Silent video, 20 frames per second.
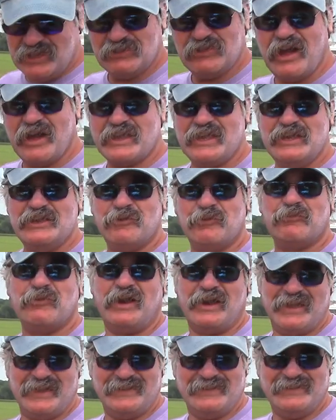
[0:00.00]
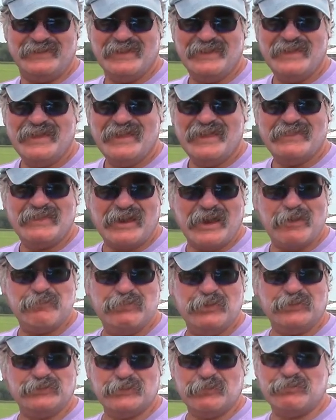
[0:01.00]
Lockheed Orion that I
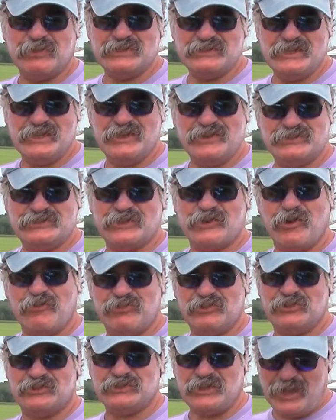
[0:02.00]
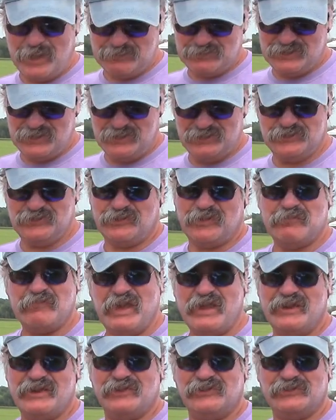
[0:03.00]
built a bunch of years ago for the Thompson until they
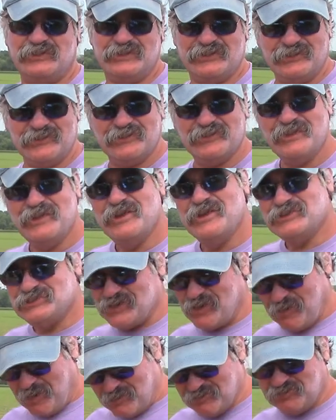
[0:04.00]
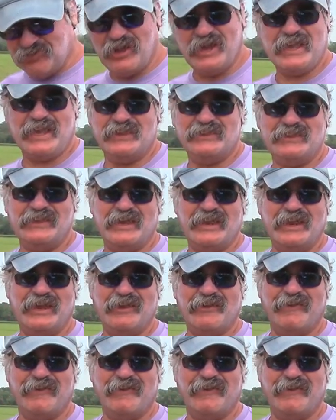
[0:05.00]
made it illegal, so I'm flying it in the N A